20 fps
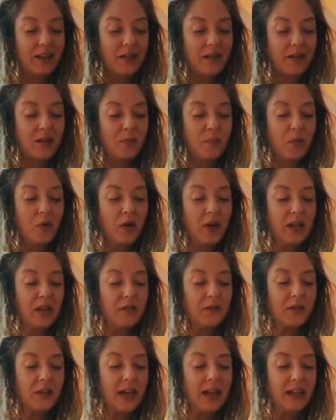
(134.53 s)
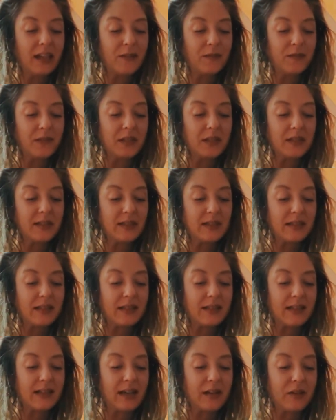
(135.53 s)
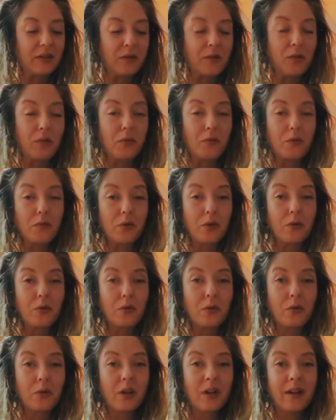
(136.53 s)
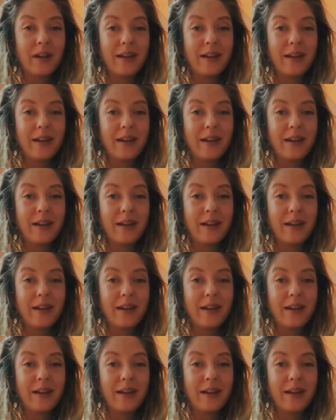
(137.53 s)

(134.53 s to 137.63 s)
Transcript: The point of life is to cycle through